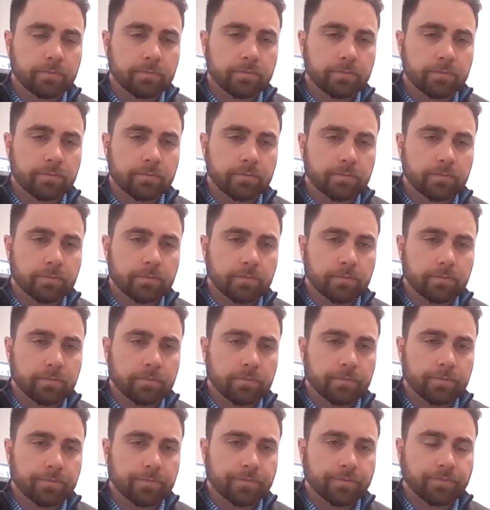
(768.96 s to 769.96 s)

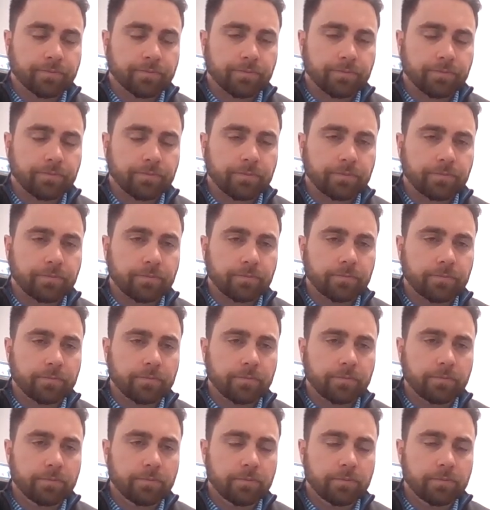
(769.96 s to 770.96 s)

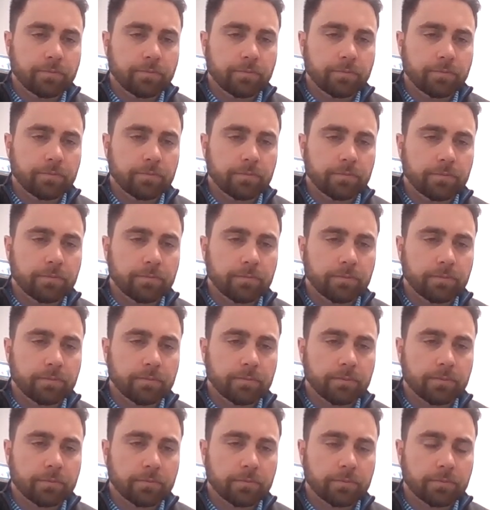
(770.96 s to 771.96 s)
(not speaking)